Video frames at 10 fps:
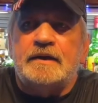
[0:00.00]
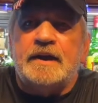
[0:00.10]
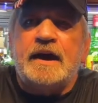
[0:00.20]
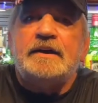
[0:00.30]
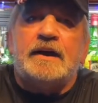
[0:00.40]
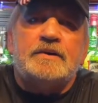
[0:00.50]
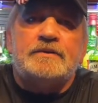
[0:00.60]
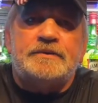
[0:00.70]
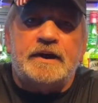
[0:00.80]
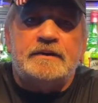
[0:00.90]
9 out
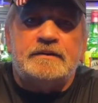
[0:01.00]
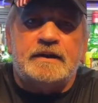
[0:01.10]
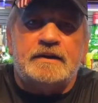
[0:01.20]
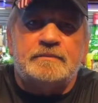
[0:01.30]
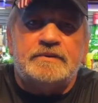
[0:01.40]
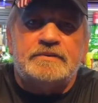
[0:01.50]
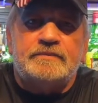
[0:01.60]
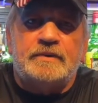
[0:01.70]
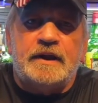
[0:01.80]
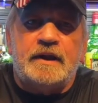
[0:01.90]
of 10 times
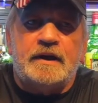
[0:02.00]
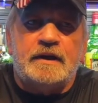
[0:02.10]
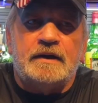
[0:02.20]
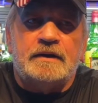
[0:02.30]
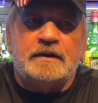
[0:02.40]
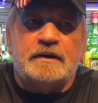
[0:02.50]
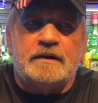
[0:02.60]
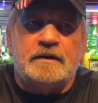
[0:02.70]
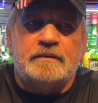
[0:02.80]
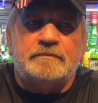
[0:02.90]
when I
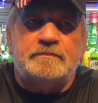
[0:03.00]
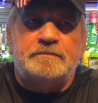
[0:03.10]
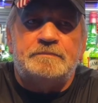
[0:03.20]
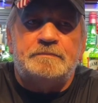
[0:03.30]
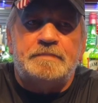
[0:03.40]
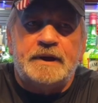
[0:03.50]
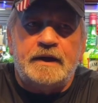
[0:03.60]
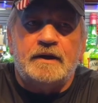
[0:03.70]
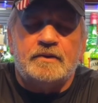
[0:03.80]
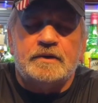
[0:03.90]
uh,
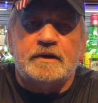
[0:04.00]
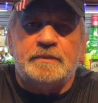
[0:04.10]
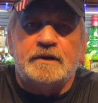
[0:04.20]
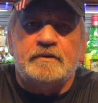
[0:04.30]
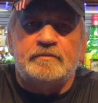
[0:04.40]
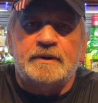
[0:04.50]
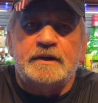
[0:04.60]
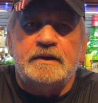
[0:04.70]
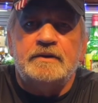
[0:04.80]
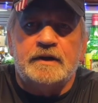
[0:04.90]
pay a good amount of
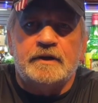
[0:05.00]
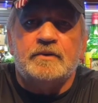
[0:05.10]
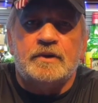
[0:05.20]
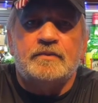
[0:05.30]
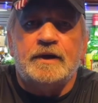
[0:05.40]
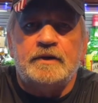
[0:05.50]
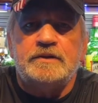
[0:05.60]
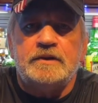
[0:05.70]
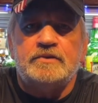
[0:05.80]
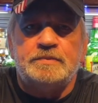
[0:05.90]
money, you get good
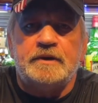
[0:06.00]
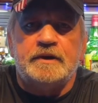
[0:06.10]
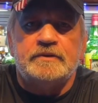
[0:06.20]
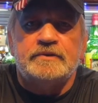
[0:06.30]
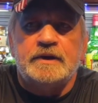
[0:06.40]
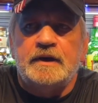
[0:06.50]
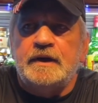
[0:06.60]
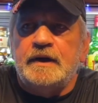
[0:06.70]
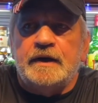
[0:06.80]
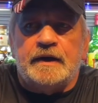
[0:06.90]
quality spirits.
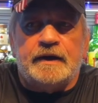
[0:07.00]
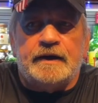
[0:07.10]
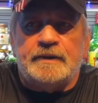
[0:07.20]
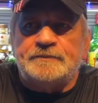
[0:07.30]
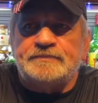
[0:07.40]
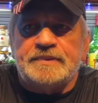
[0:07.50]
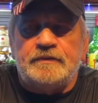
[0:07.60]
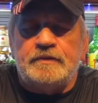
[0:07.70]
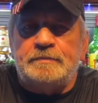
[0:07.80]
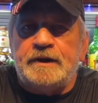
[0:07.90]
Uh,
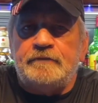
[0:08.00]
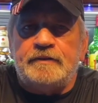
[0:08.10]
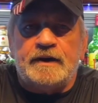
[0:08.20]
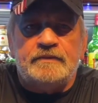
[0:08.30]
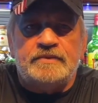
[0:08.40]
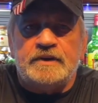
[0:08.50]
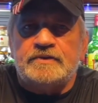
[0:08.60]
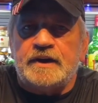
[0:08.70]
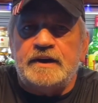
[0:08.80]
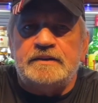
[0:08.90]
if you pay 5,
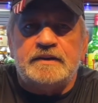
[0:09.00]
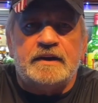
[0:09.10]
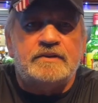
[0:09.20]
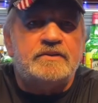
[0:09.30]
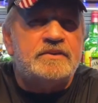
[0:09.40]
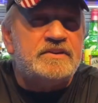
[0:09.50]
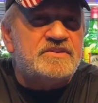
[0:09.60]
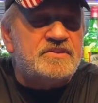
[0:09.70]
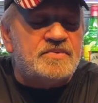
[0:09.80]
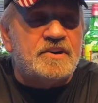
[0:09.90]
6, 8, 10,
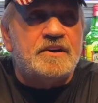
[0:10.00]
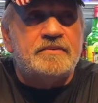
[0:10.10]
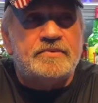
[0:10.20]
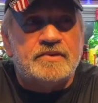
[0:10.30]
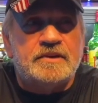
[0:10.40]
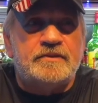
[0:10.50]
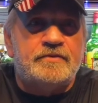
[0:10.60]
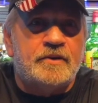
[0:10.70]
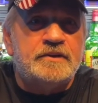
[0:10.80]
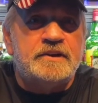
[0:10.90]
12, 13,
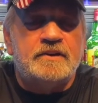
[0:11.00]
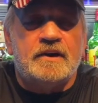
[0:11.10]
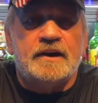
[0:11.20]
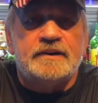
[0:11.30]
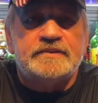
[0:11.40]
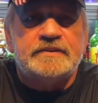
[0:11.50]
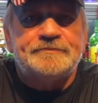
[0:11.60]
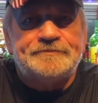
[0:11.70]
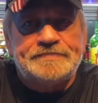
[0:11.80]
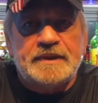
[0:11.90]
14 dollars,
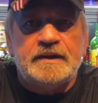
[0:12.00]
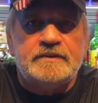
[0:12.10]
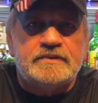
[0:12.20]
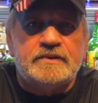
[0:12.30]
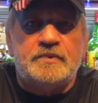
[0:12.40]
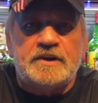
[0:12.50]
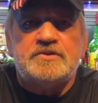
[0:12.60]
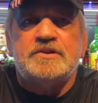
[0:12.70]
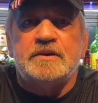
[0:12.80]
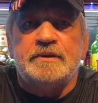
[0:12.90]
it's
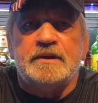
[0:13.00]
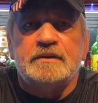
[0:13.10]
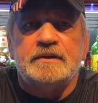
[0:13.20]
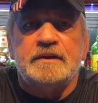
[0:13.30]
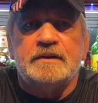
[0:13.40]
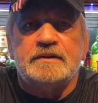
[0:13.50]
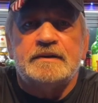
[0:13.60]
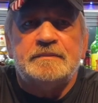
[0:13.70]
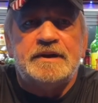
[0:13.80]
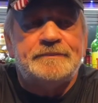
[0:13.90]
questionable, you know,
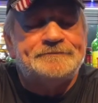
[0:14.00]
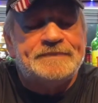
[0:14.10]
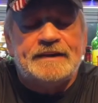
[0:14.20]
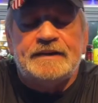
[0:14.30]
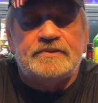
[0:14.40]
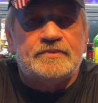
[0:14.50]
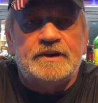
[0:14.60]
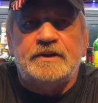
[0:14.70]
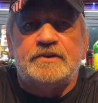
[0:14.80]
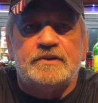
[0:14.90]
I mean, it's
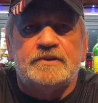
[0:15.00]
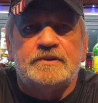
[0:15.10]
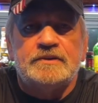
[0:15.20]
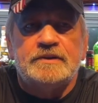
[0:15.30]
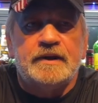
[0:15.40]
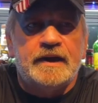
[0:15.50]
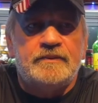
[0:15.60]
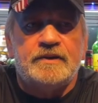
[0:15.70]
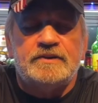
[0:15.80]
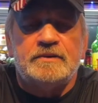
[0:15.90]
really true. You
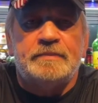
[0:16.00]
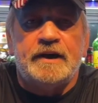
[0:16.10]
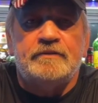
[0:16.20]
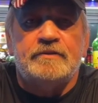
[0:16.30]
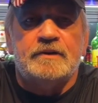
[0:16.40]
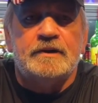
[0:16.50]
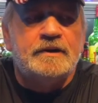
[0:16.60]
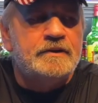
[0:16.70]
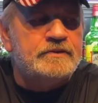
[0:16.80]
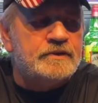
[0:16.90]
get what you pay for.
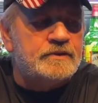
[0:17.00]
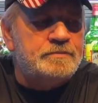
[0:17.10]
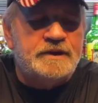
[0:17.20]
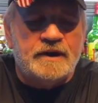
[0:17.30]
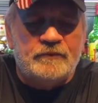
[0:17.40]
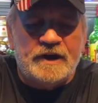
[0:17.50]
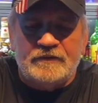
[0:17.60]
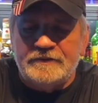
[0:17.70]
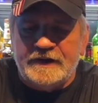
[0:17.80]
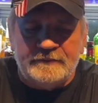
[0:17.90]
So be aware
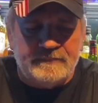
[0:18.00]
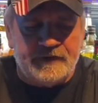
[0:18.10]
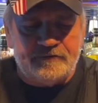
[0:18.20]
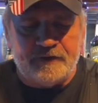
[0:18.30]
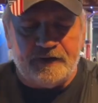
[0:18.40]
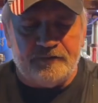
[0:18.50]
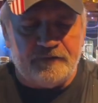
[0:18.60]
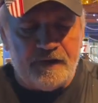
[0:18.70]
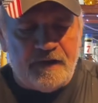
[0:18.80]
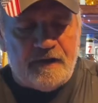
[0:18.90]
of that, my
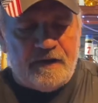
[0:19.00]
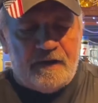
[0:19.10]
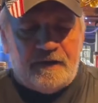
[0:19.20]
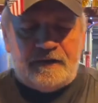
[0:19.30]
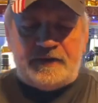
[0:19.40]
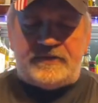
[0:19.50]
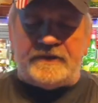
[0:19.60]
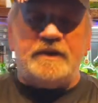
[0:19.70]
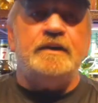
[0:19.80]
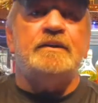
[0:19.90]
friends. Let's
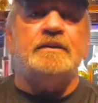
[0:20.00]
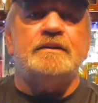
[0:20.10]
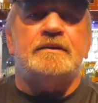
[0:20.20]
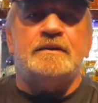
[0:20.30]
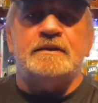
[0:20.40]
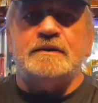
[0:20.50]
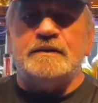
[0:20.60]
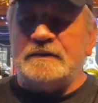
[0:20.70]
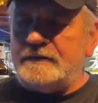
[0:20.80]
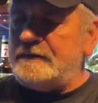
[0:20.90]
say,
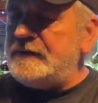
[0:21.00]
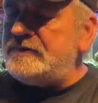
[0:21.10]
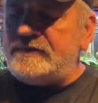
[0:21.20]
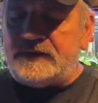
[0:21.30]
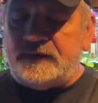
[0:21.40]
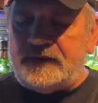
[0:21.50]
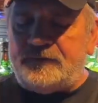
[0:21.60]
let's see